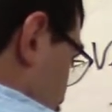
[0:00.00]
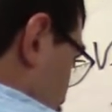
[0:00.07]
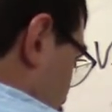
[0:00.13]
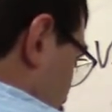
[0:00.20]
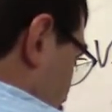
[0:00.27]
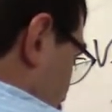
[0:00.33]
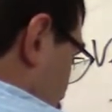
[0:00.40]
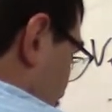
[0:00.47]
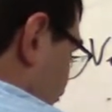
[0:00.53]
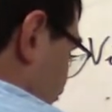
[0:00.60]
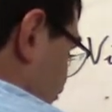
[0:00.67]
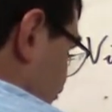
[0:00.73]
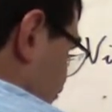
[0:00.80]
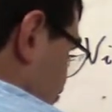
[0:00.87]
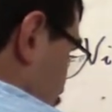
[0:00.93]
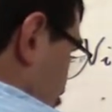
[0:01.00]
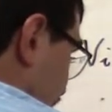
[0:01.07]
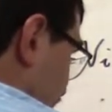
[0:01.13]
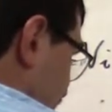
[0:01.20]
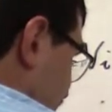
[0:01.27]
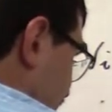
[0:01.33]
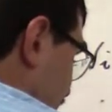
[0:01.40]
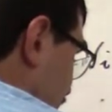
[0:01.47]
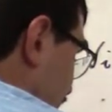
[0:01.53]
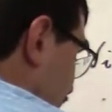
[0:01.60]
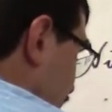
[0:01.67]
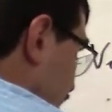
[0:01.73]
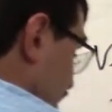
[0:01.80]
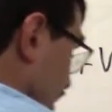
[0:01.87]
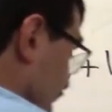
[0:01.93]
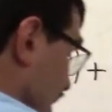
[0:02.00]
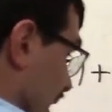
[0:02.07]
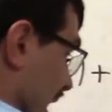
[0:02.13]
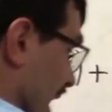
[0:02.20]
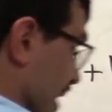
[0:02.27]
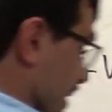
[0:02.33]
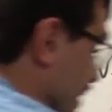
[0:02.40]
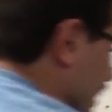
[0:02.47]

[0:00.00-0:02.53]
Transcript: minus weight 0. And in